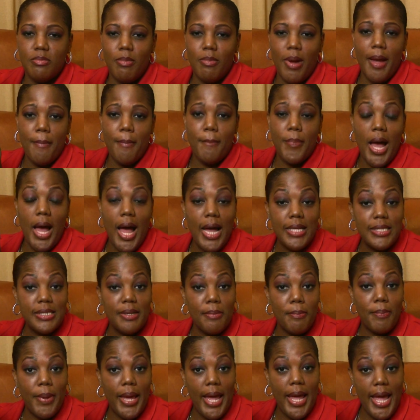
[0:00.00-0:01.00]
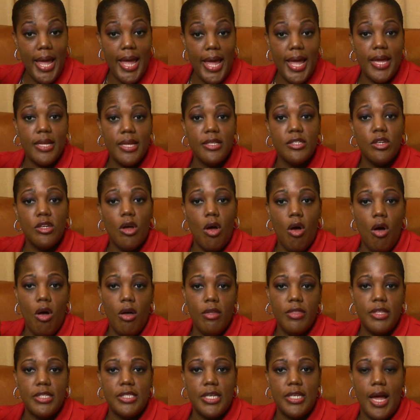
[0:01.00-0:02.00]
my pots and pans
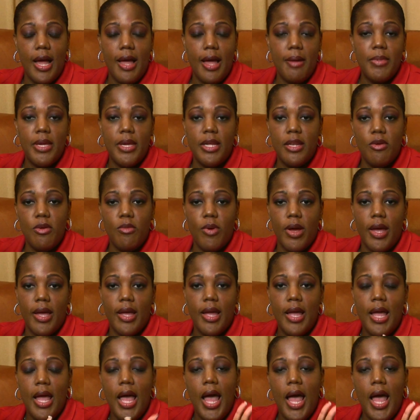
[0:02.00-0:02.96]
all the time anyway.